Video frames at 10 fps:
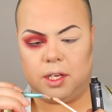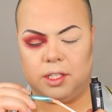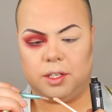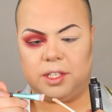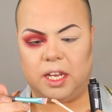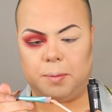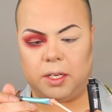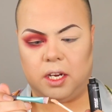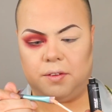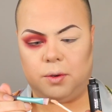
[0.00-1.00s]
can still use the
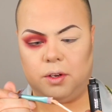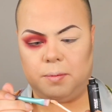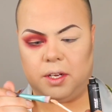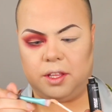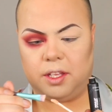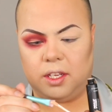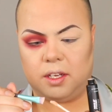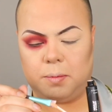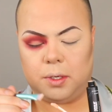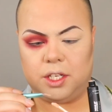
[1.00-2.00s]
applicator if you want, but I
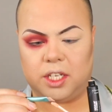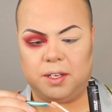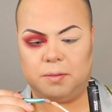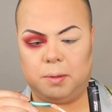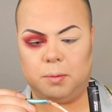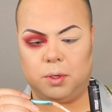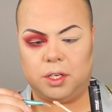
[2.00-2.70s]
think brush gives me more